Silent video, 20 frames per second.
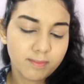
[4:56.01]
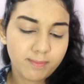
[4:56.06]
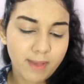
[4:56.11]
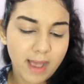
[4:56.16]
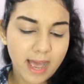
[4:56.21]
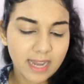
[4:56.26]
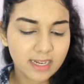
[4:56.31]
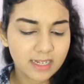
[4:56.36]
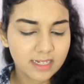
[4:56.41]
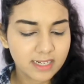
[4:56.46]

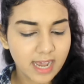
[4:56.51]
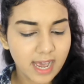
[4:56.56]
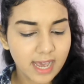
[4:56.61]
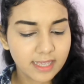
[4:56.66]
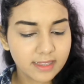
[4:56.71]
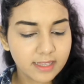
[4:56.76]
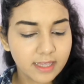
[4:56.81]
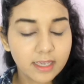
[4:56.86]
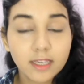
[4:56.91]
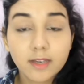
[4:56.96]
palette,
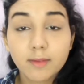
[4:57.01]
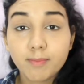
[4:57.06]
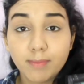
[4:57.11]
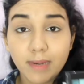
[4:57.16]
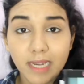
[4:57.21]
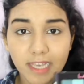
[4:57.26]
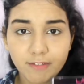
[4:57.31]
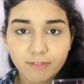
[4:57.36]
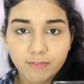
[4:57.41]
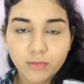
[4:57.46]
I think
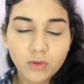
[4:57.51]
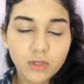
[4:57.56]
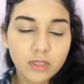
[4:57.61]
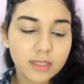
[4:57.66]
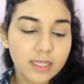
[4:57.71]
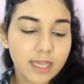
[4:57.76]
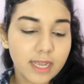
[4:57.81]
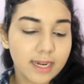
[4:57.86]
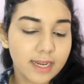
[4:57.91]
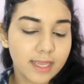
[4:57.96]
Playful,
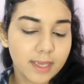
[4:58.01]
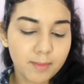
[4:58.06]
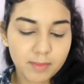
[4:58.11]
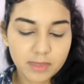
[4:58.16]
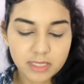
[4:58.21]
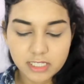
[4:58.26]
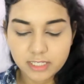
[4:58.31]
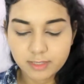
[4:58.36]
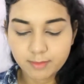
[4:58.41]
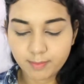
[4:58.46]
the name
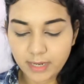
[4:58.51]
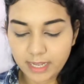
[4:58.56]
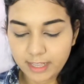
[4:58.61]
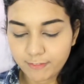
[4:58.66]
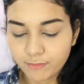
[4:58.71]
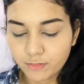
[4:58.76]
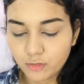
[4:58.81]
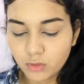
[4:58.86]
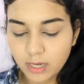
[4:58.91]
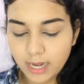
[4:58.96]
is
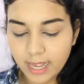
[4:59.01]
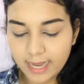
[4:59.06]
Playful,